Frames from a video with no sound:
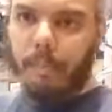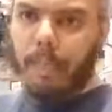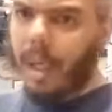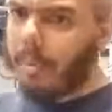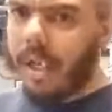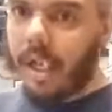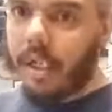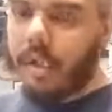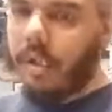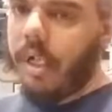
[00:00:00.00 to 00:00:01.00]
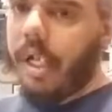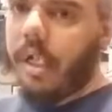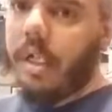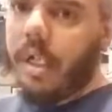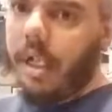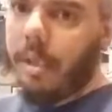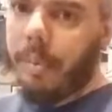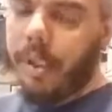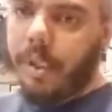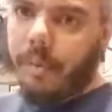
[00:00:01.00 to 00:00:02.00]
Bottom brackets aren't actually that
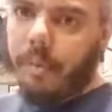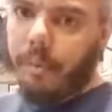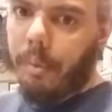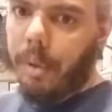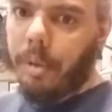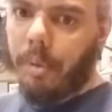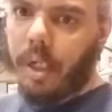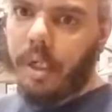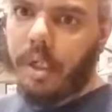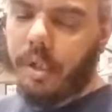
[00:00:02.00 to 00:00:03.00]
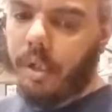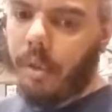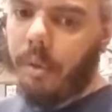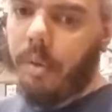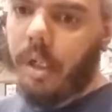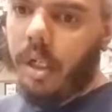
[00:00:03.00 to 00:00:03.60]
expensive for most bikes, so